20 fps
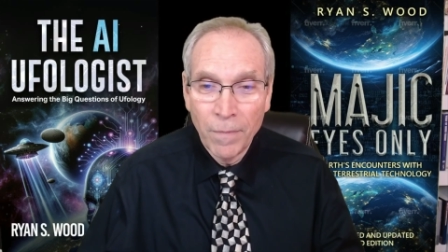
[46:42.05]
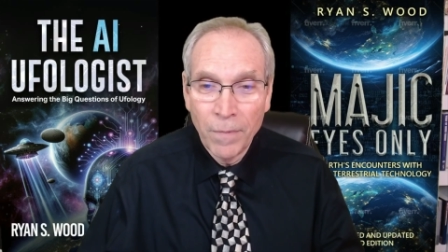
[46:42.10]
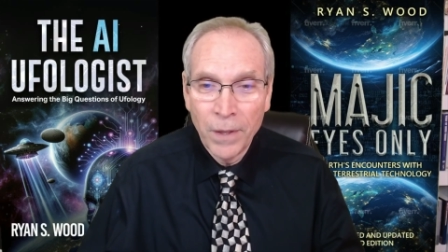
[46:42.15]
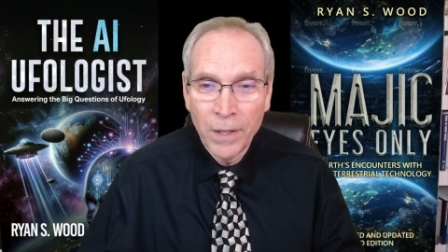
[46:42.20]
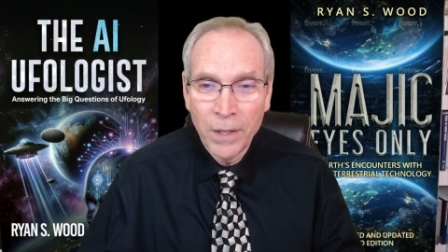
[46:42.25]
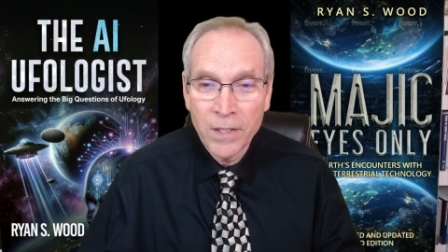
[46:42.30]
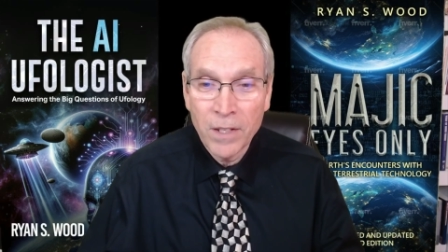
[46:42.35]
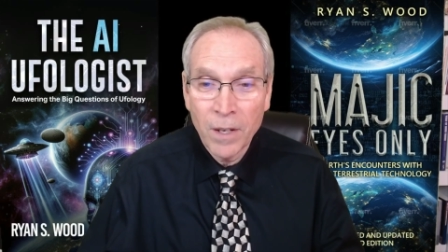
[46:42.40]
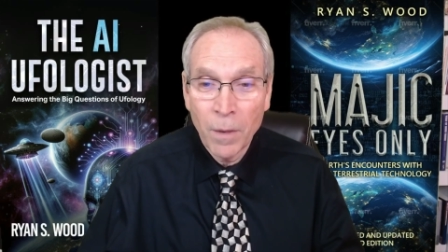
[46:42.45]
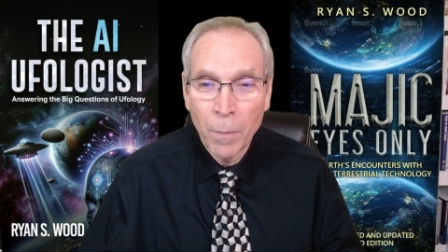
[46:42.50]

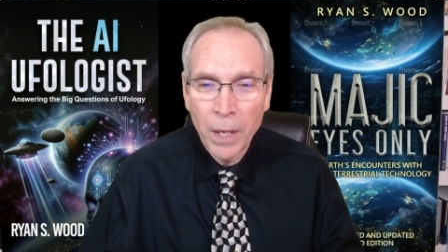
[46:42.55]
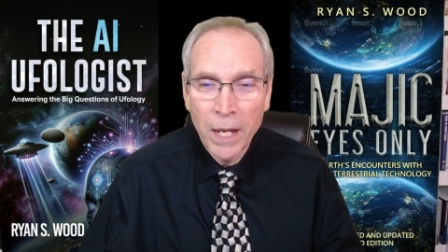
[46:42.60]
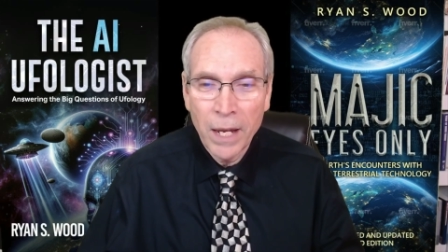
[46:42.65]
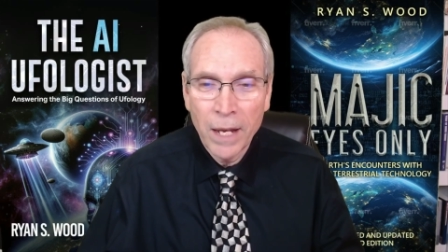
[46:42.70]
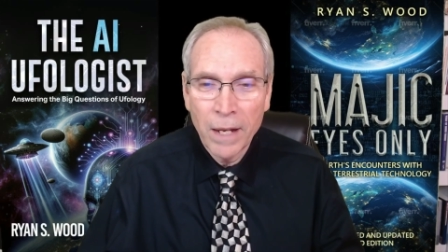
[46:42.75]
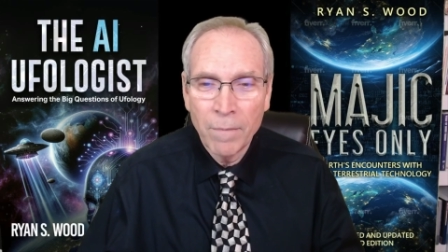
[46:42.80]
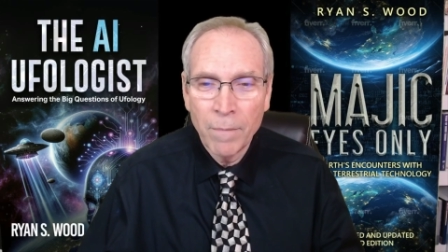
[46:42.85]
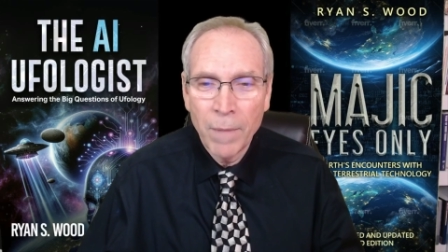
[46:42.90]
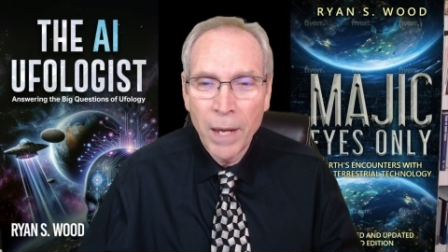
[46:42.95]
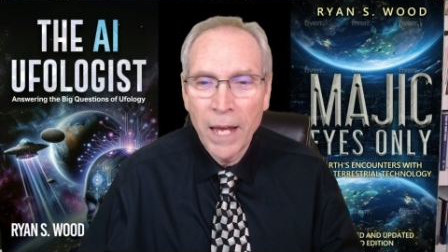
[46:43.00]
somebody
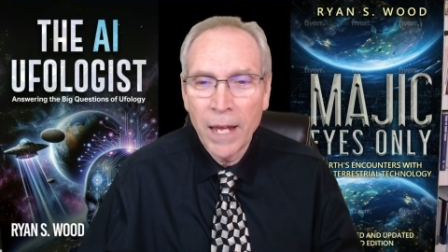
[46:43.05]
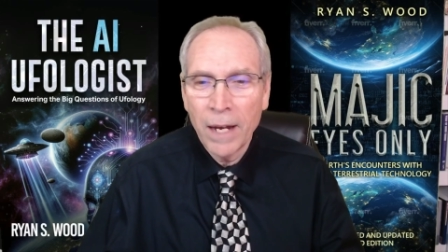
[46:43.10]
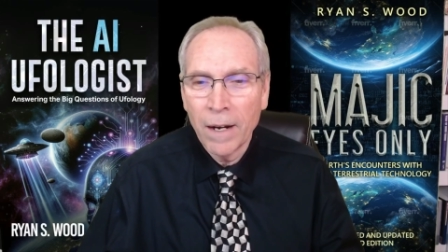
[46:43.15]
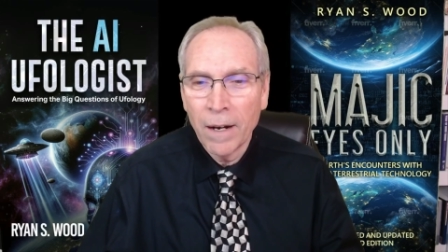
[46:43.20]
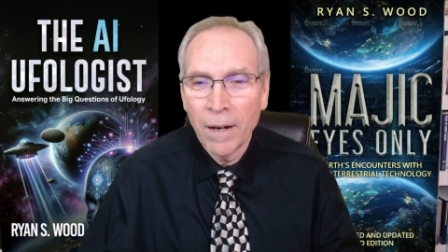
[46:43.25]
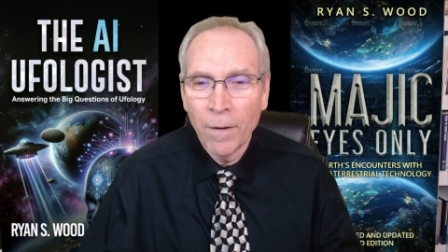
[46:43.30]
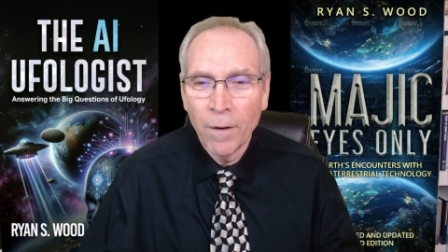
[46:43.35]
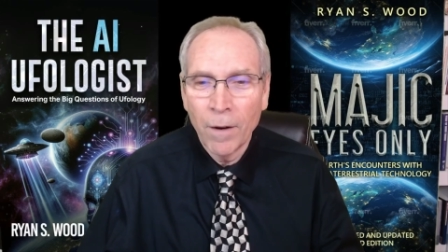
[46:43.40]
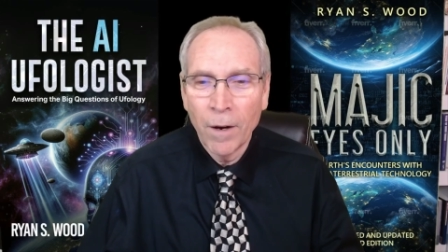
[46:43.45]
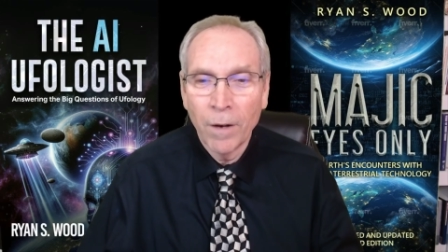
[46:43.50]
had made
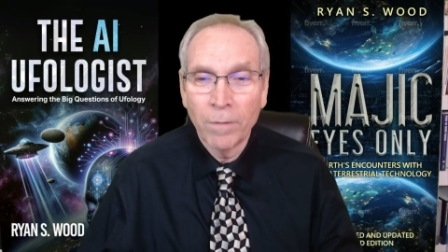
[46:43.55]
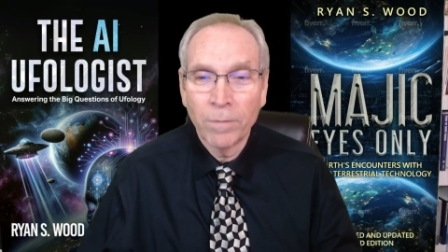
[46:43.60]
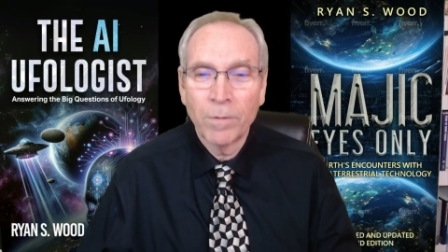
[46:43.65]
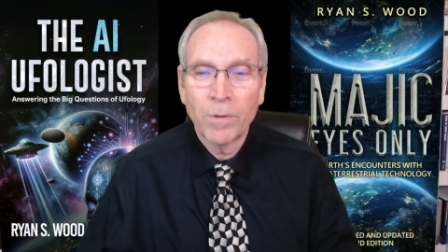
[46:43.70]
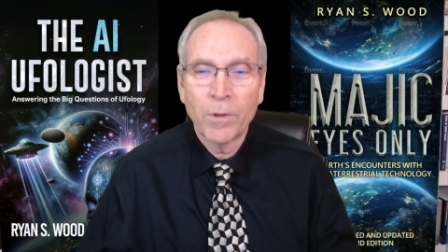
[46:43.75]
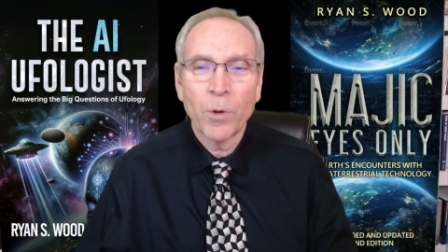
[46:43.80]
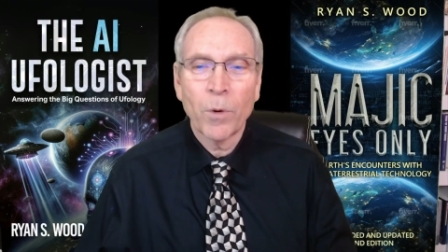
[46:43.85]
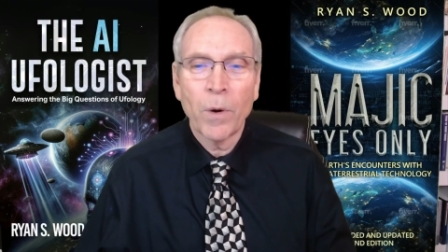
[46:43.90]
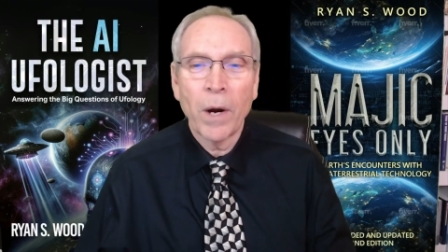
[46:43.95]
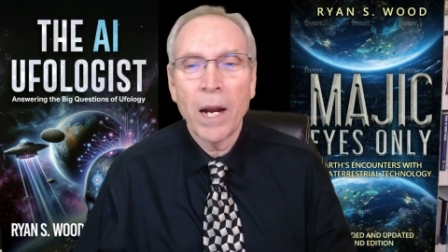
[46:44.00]
a
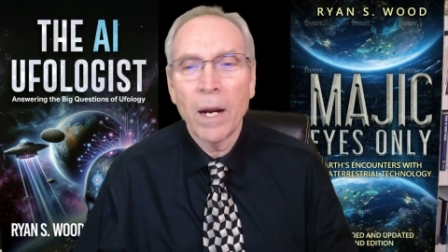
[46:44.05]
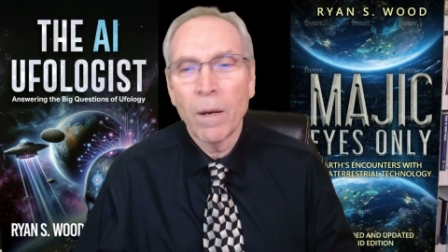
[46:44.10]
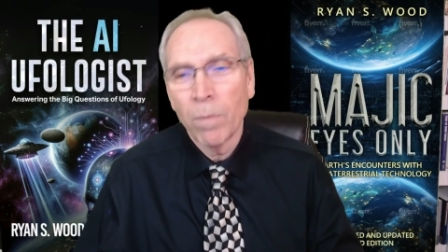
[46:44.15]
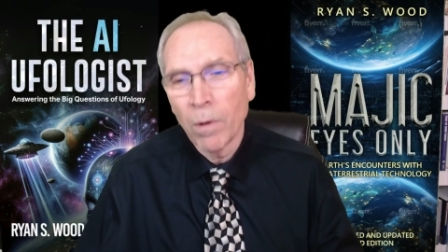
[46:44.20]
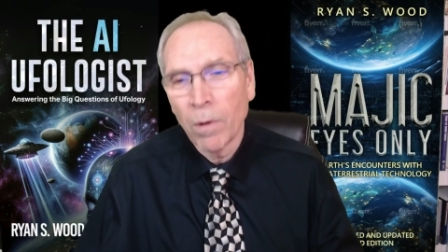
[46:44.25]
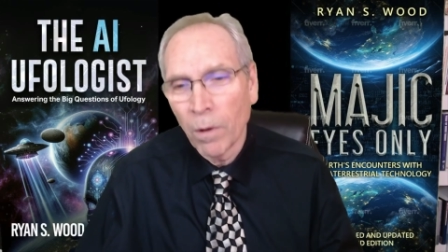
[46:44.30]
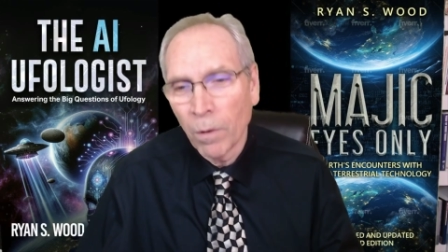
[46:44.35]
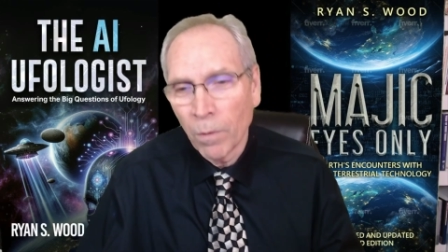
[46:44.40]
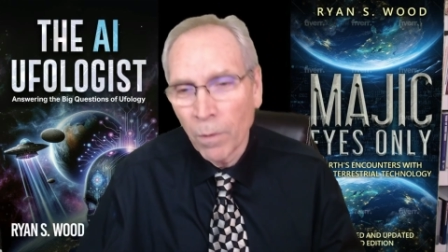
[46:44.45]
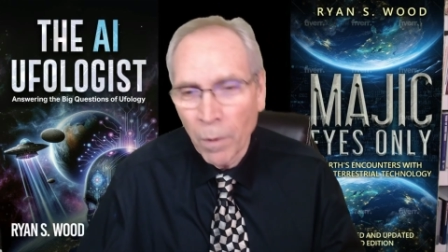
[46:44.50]

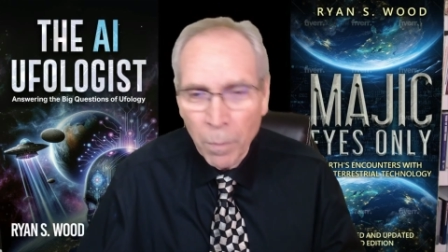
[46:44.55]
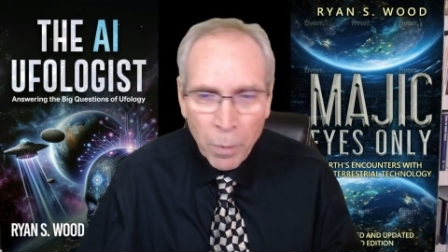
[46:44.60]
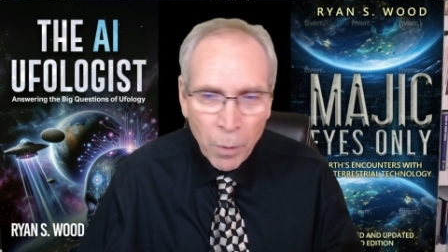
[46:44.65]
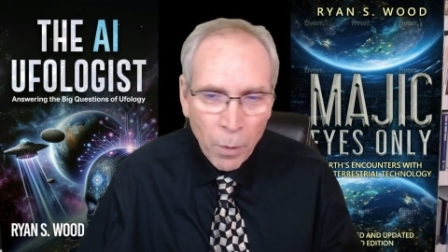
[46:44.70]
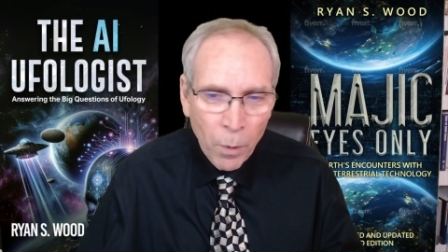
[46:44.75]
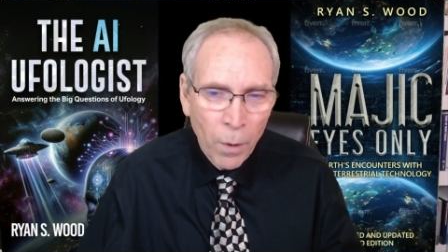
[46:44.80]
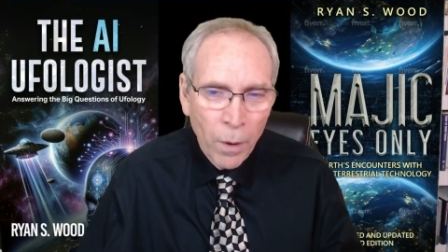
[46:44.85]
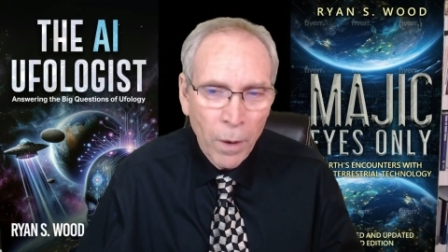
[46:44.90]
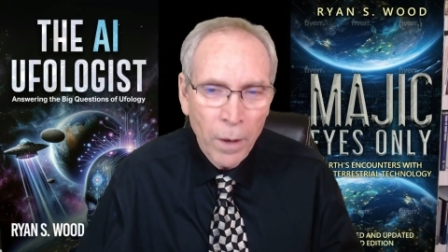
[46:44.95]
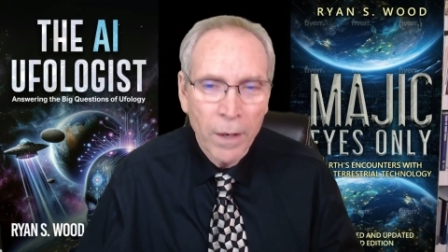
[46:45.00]
credible
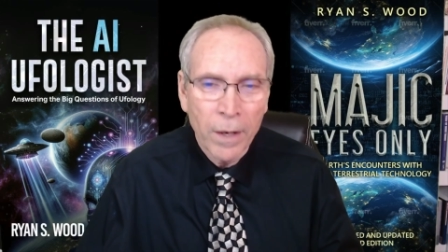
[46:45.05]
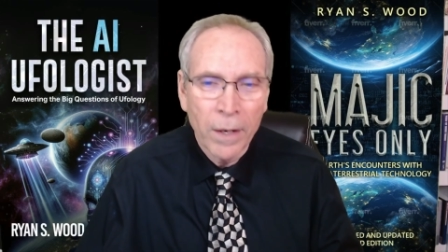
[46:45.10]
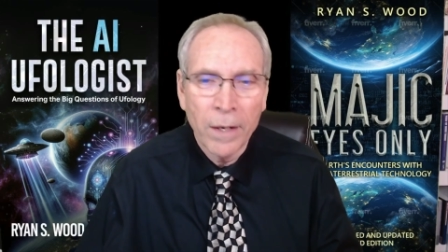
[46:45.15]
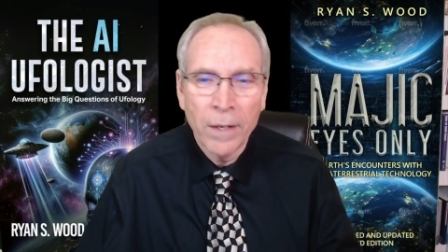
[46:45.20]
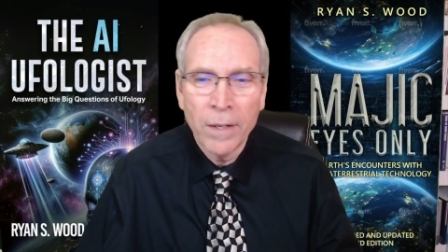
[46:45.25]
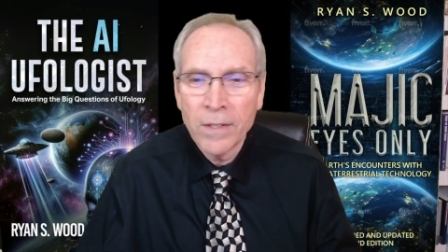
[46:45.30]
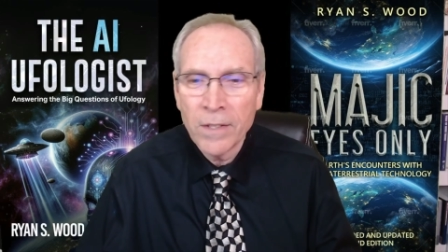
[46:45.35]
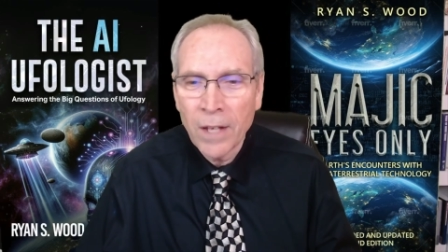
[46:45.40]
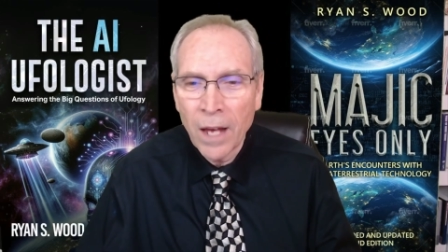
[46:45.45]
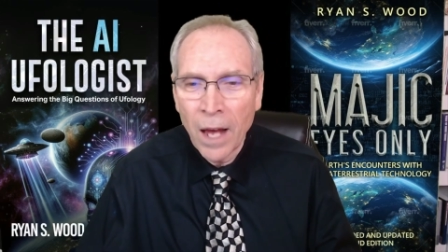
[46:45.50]
report and
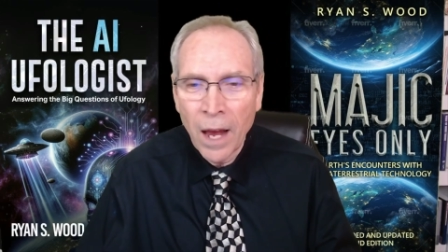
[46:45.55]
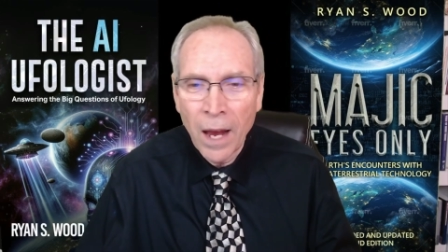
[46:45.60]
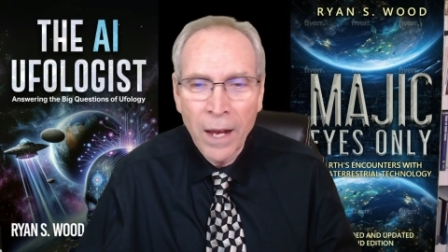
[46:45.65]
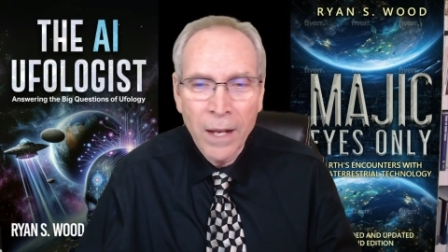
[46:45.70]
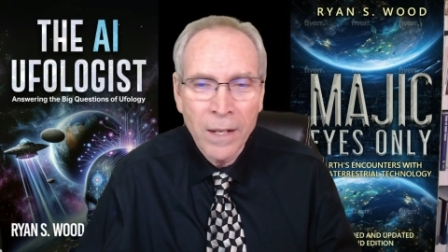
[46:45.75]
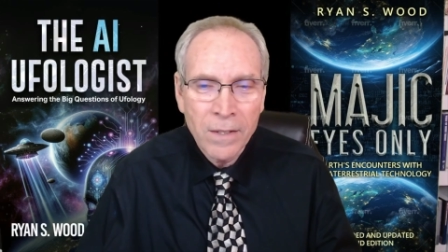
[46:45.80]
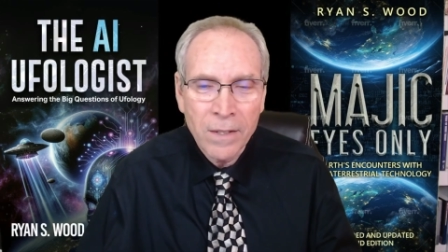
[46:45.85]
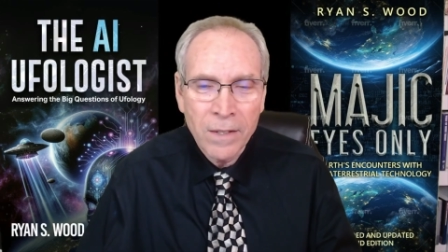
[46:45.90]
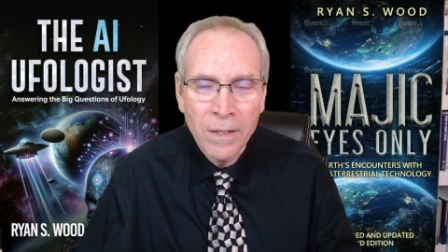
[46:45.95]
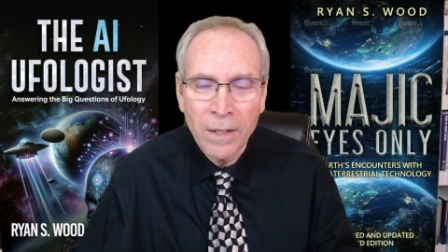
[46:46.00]

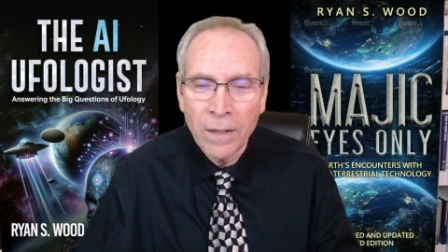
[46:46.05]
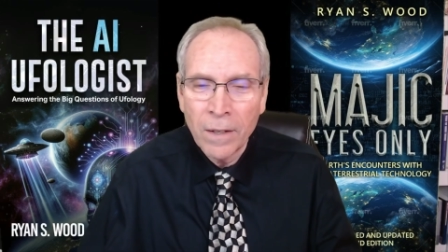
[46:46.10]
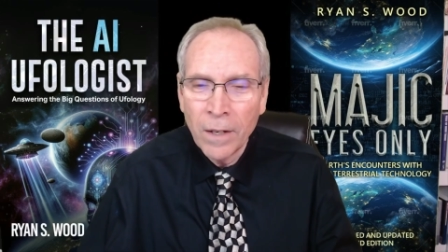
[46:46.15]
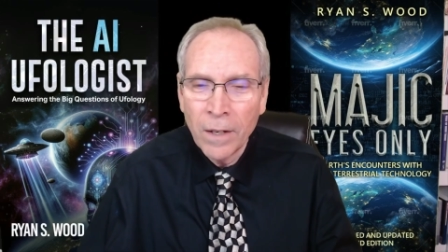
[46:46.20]
science and